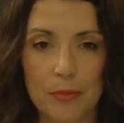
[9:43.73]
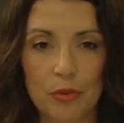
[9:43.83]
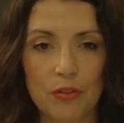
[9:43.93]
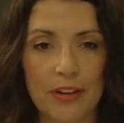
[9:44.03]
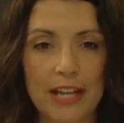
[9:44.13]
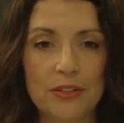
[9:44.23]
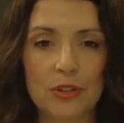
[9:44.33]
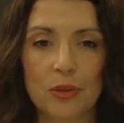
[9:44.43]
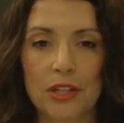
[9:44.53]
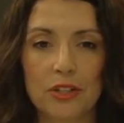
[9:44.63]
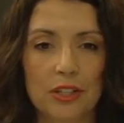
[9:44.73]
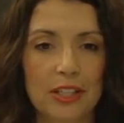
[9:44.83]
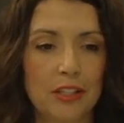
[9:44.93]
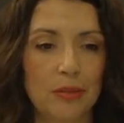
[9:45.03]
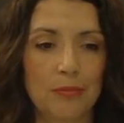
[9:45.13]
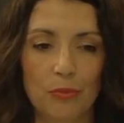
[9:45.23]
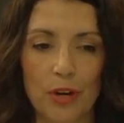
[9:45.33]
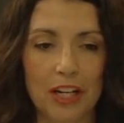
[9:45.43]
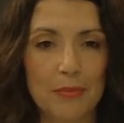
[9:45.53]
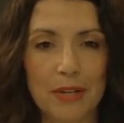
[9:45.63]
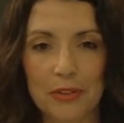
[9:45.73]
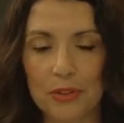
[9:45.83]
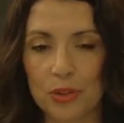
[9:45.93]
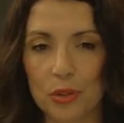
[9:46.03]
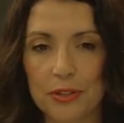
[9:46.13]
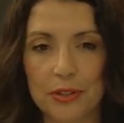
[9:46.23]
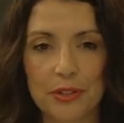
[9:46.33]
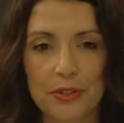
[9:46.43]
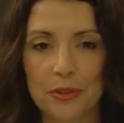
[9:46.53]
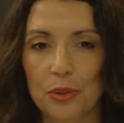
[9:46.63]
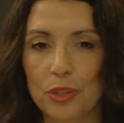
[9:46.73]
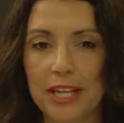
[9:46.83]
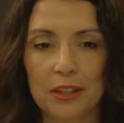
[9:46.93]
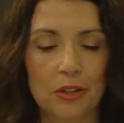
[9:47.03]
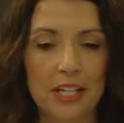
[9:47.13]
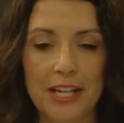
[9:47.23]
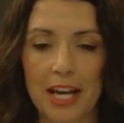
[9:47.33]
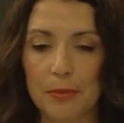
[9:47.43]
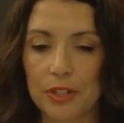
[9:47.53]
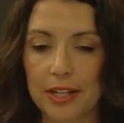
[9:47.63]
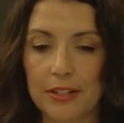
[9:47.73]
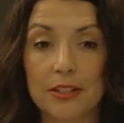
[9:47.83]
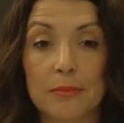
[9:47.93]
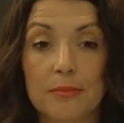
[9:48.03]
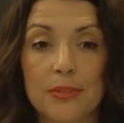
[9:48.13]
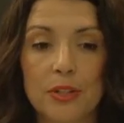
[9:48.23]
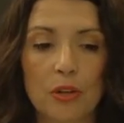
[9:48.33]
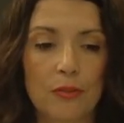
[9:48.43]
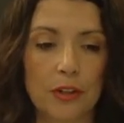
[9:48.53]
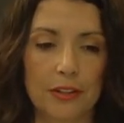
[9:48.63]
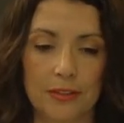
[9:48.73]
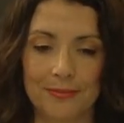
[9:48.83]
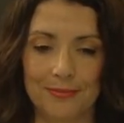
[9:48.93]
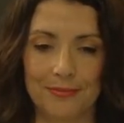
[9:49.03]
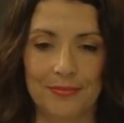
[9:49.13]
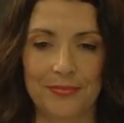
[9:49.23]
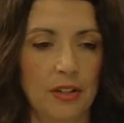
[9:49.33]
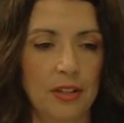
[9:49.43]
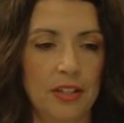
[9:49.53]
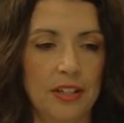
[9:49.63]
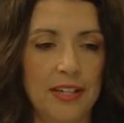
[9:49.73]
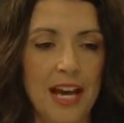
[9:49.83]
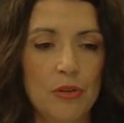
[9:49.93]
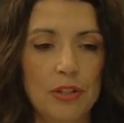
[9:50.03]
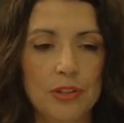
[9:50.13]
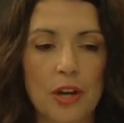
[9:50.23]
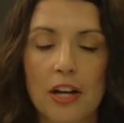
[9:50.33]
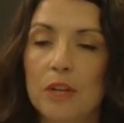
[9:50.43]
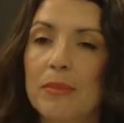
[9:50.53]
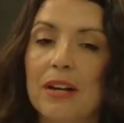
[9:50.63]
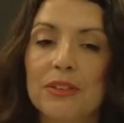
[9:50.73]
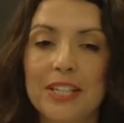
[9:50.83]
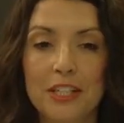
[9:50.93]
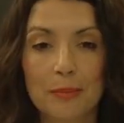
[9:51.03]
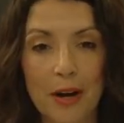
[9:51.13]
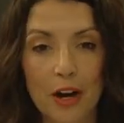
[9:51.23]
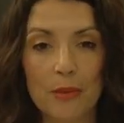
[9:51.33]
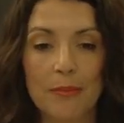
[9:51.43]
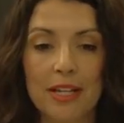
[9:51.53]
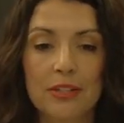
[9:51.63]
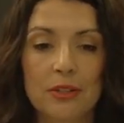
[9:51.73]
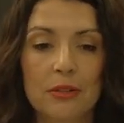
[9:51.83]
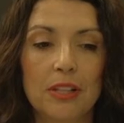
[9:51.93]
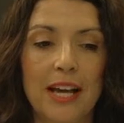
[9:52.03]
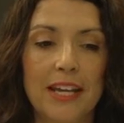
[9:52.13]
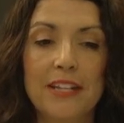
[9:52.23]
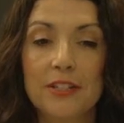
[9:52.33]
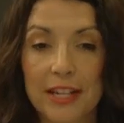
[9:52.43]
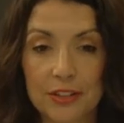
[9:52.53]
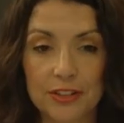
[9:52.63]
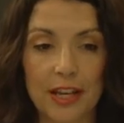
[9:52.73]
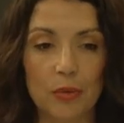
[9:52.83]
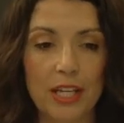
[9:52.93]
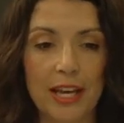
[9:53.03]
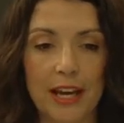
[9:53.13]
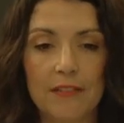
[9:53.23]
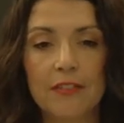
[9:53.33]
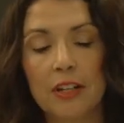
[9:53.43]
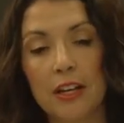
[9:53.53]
and provide instruction and recommend the sources and create learning objects and so forth. Now I'll talk about the departmental liaisons that we have.